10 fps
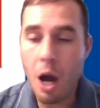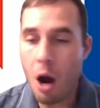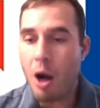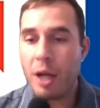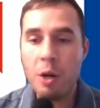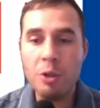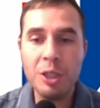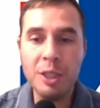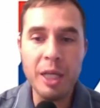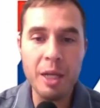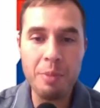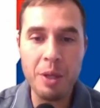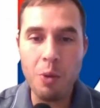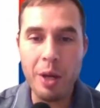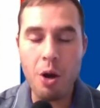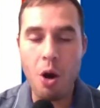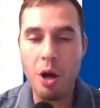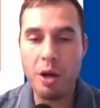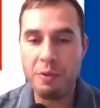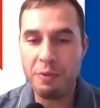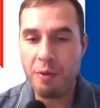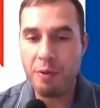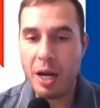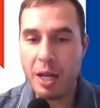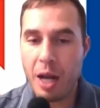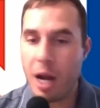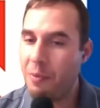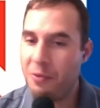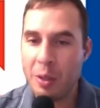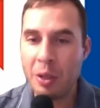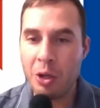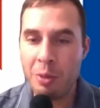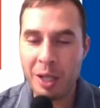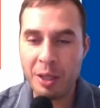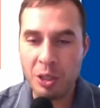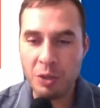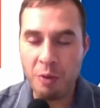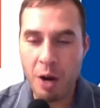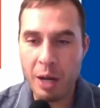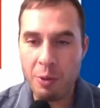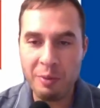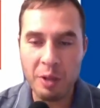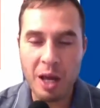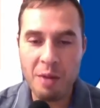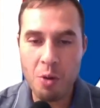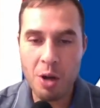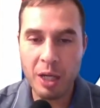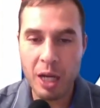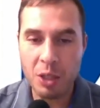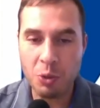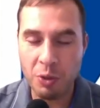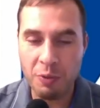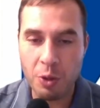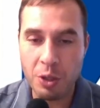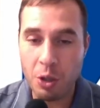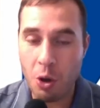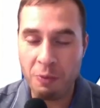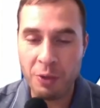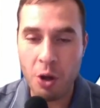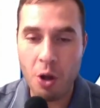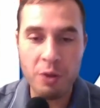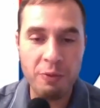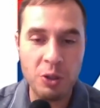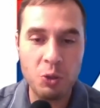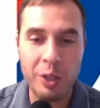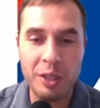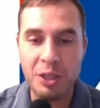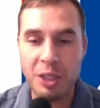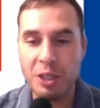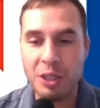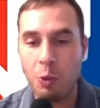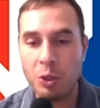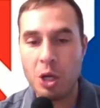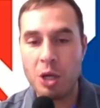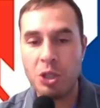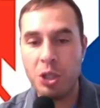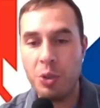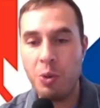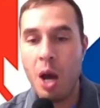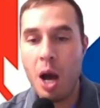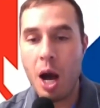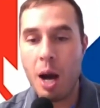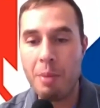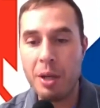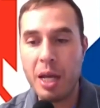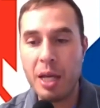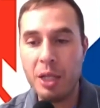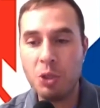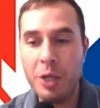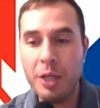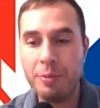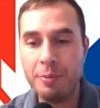All right, Coach, let's get a big win on Friday night. I'm feeling good about this Friday. We'll have the live broadcast. Look forward to hopefully calling the first win of the season. We'll talk to you Monday of next week.